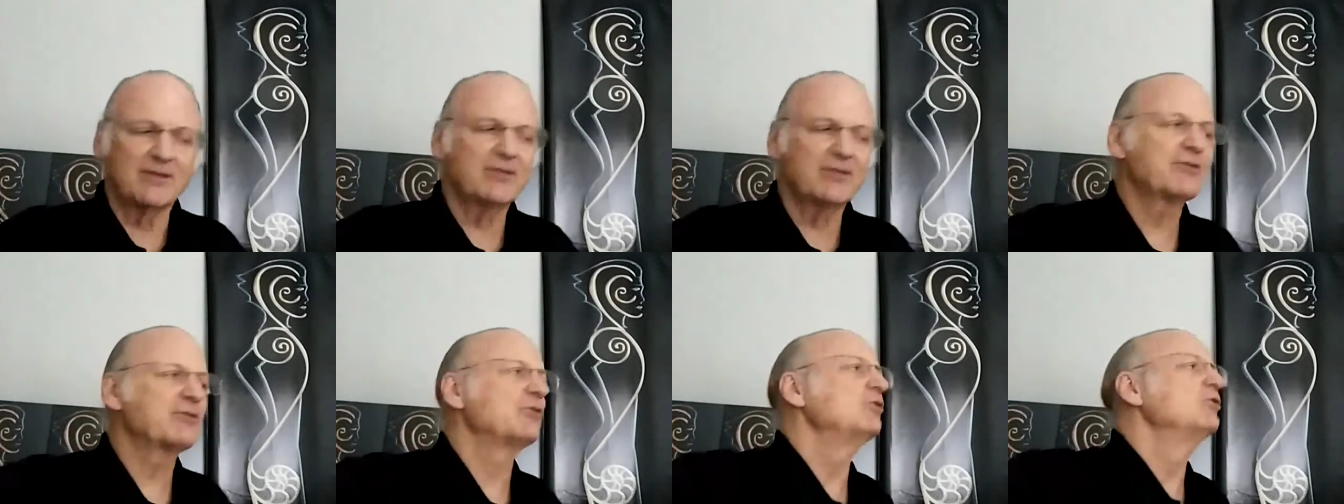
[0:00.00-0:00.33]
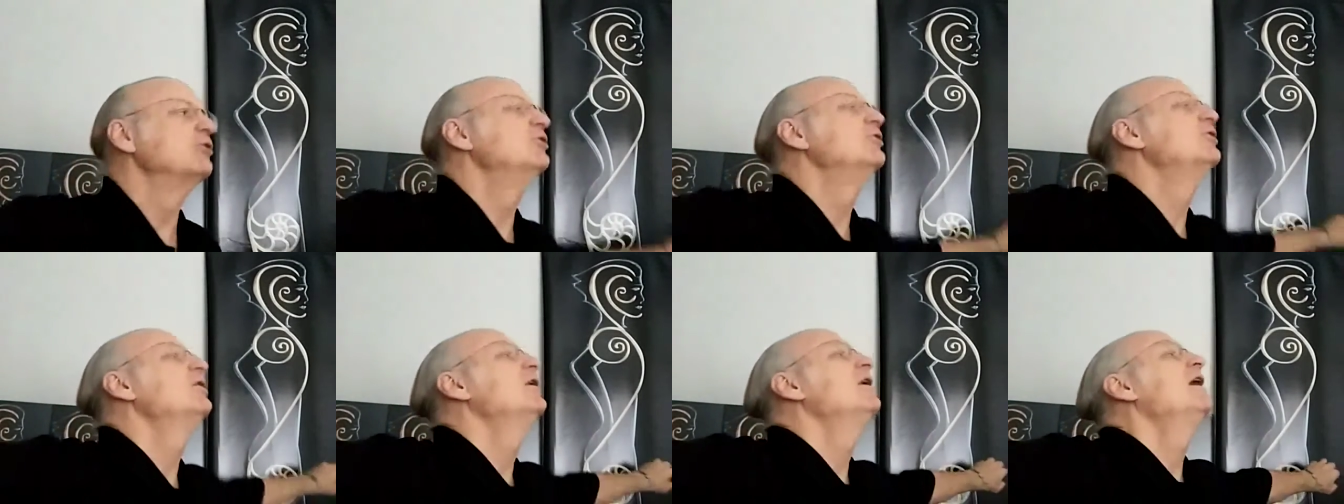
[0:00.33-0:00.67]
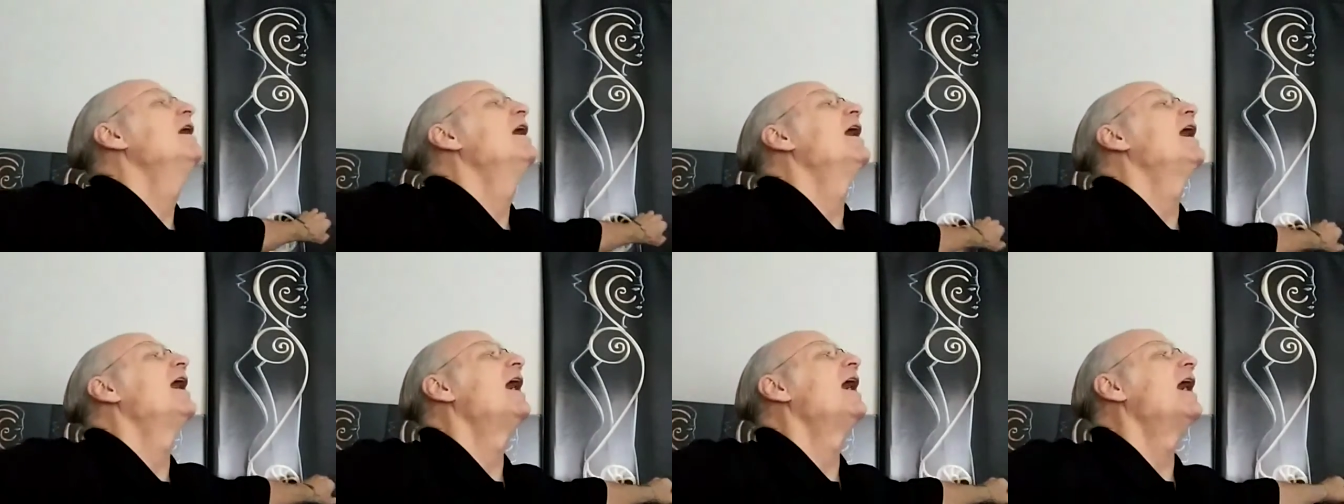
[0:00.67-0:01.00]
through
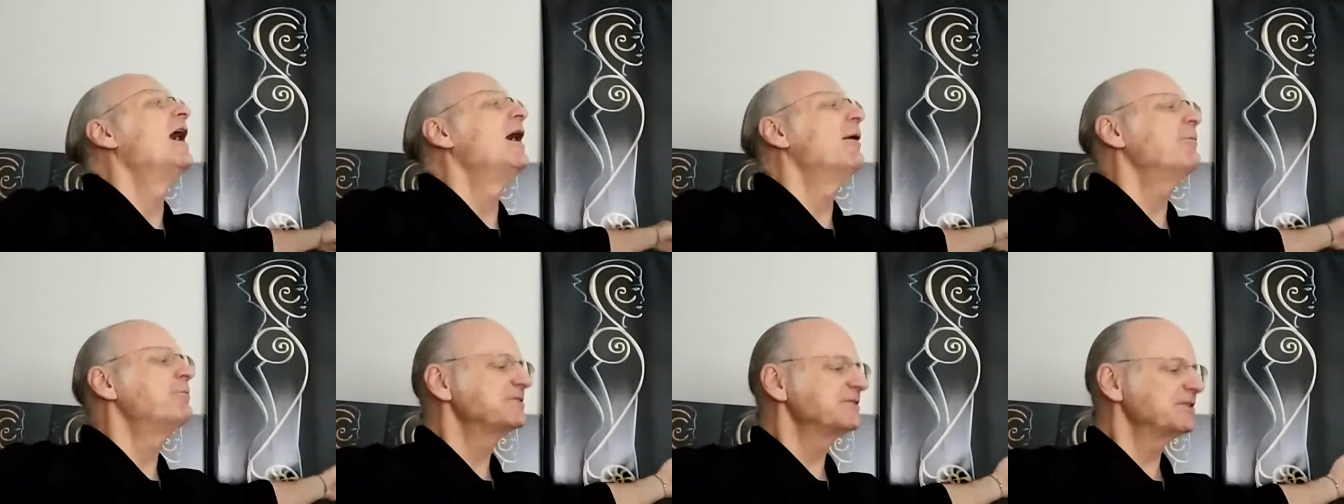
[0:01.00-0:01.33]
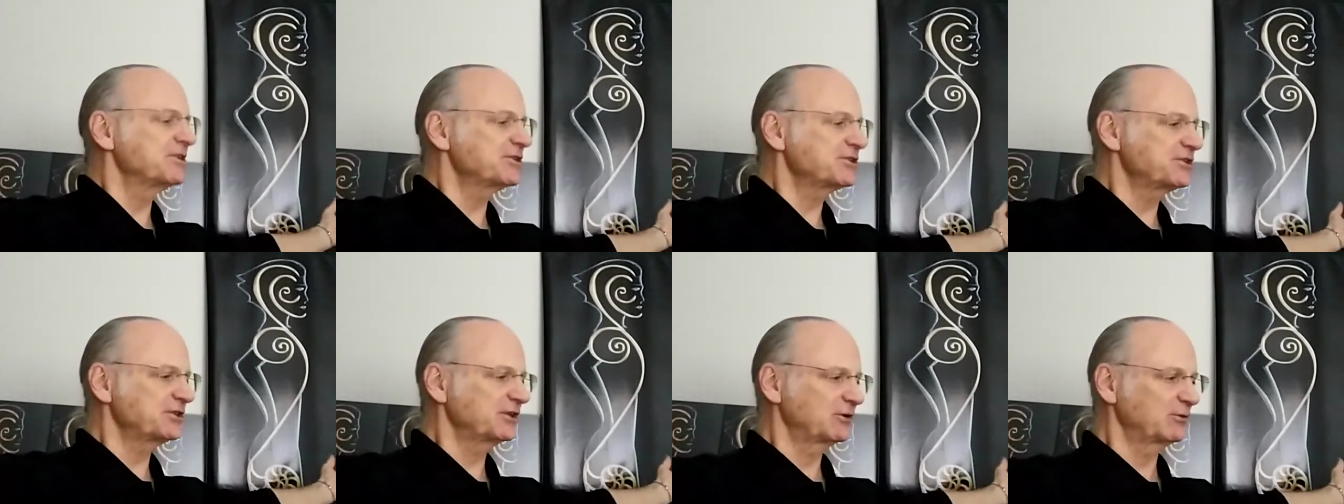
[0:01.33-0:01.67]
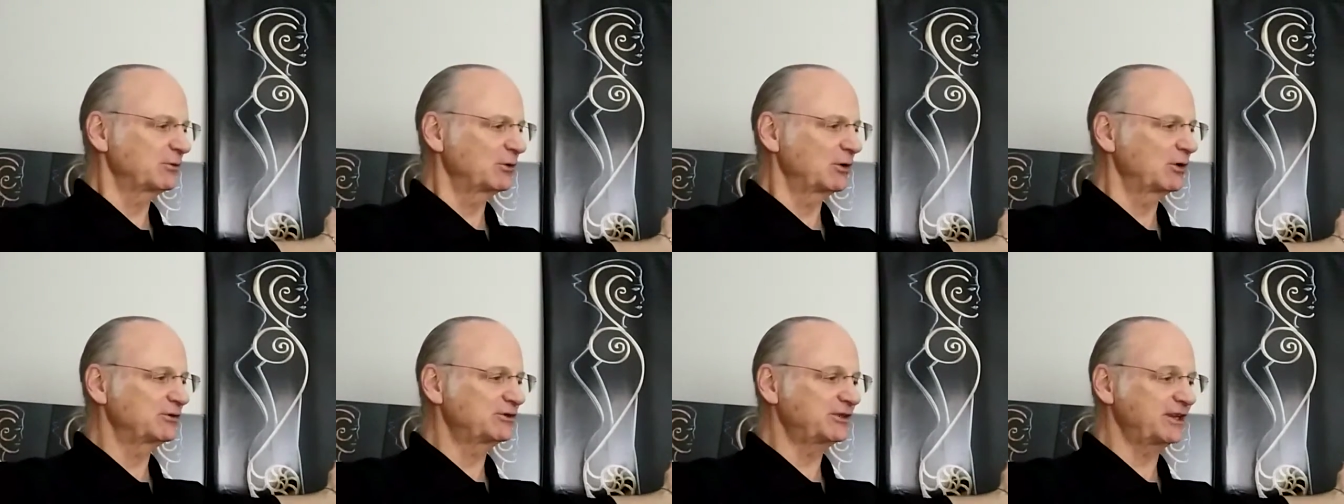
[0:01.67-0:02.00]

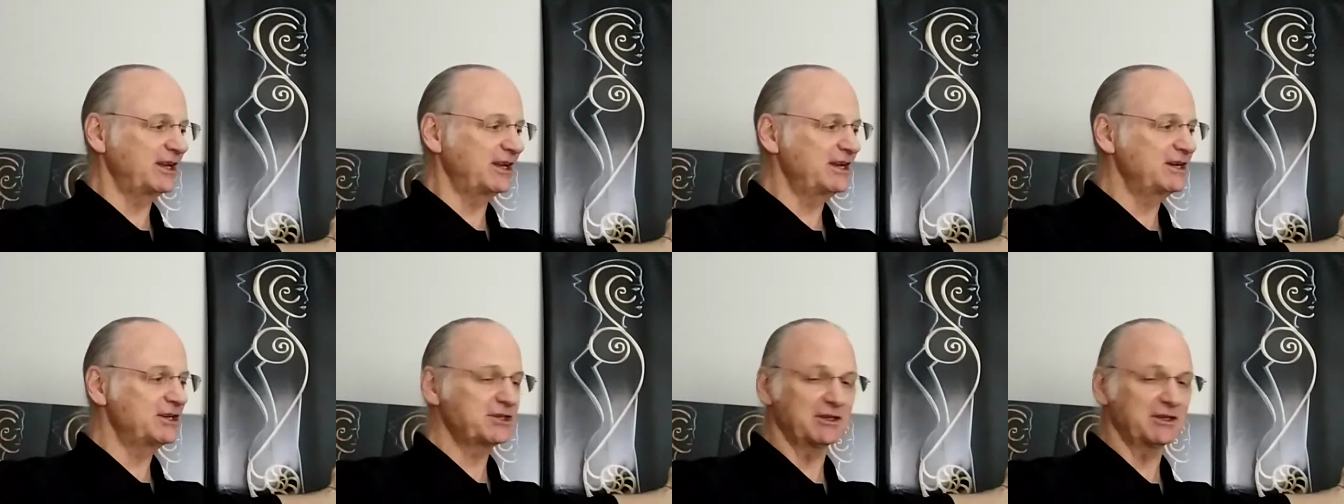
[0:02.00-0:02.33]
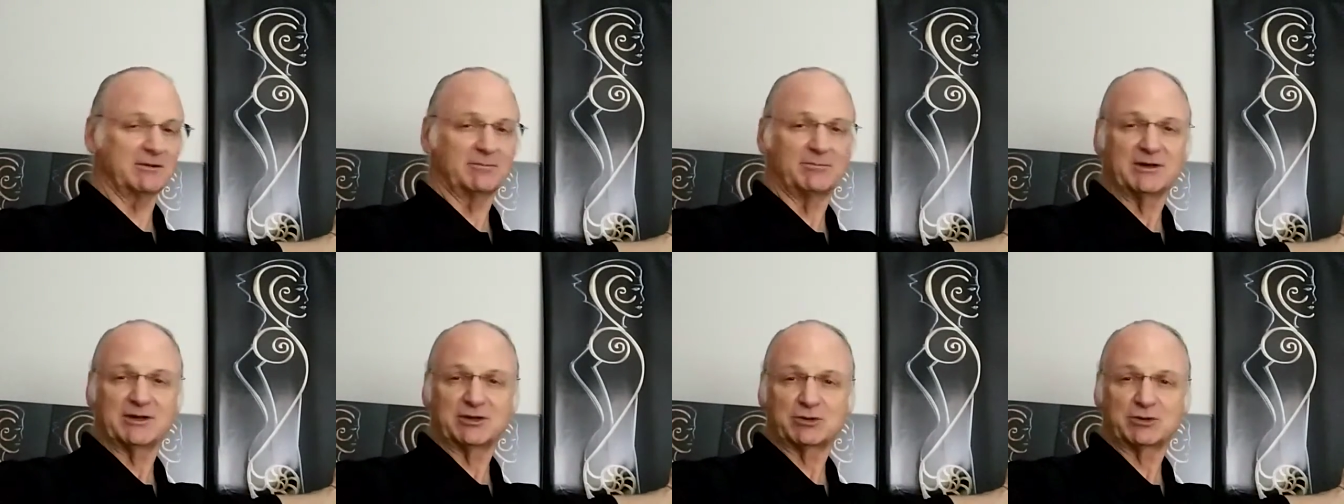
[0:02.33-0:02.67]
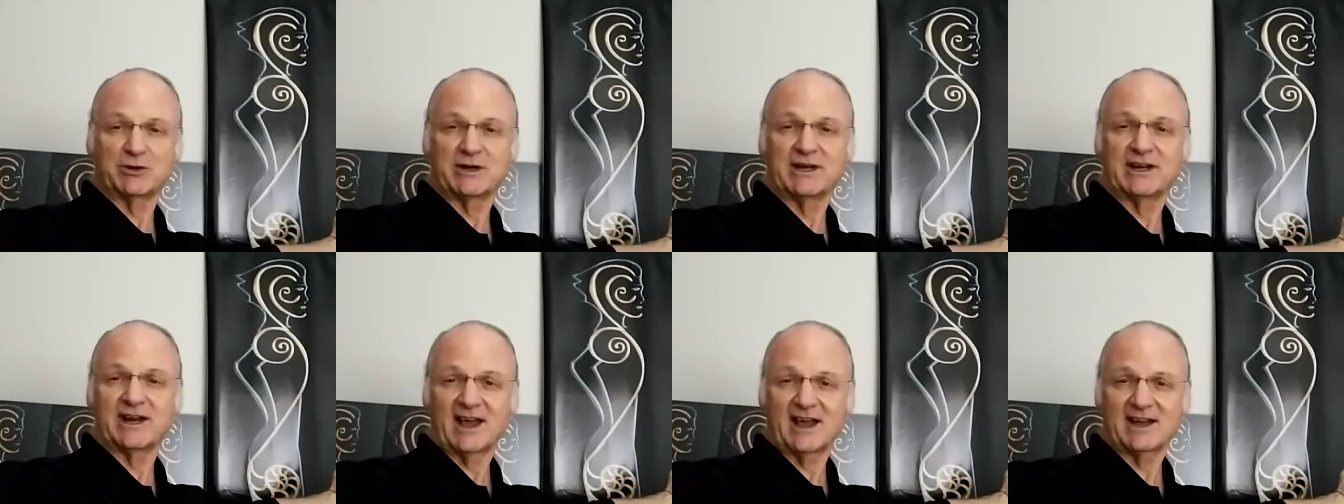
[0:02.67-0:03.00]
oppositional rotation
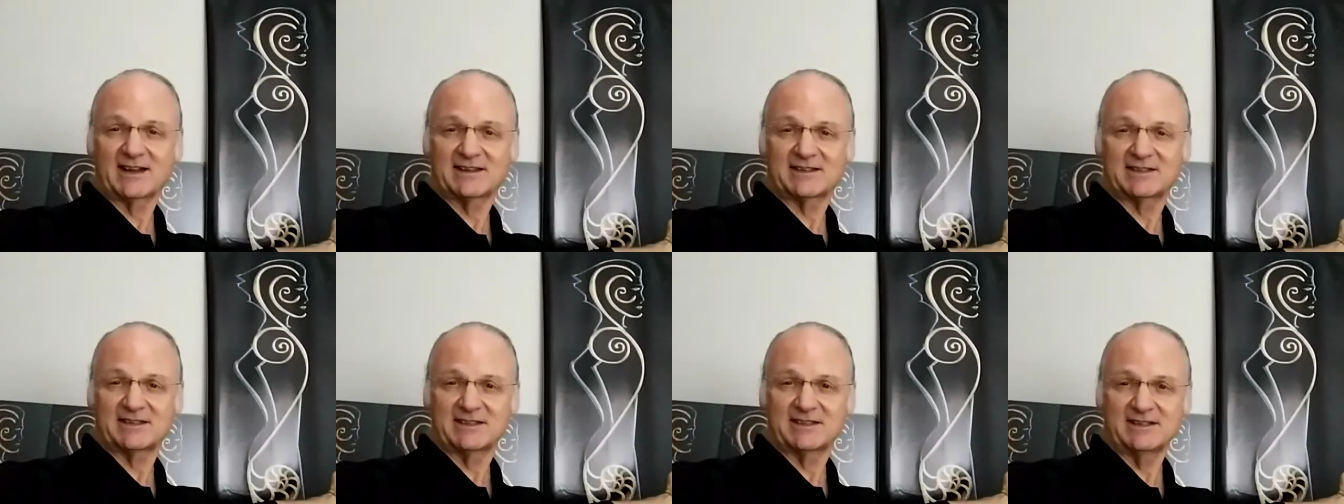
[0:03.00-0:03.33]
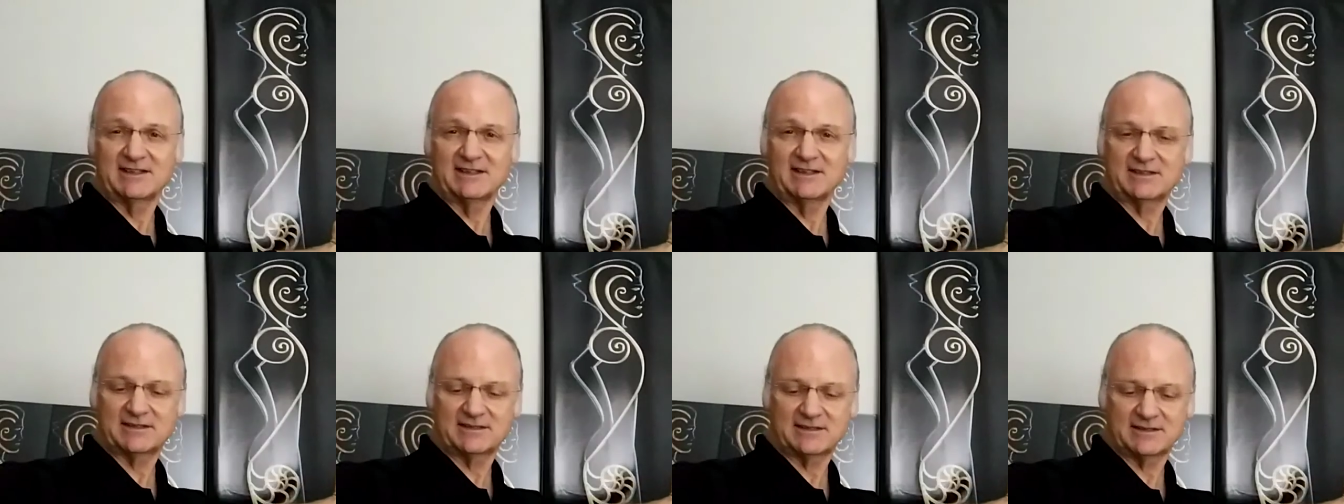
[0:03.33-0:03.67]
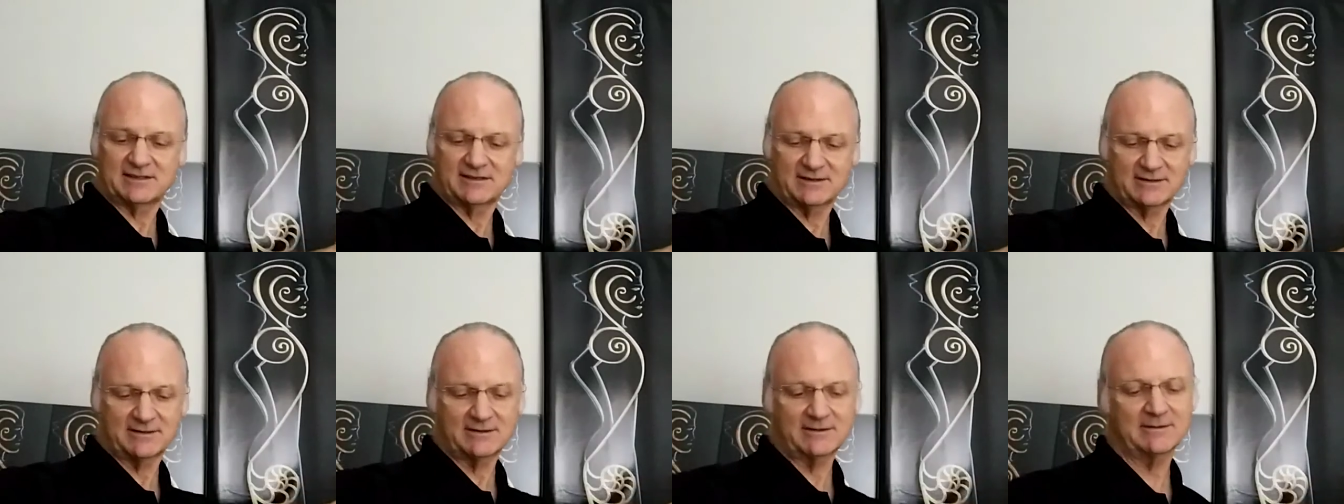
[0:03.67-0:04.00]
between
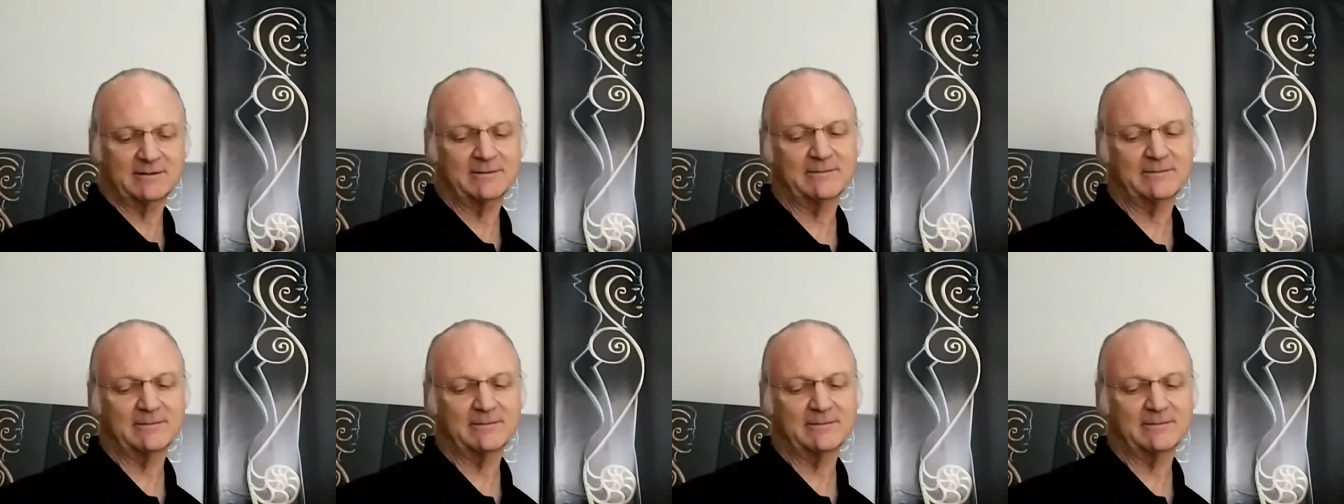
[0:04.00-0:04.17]
axes.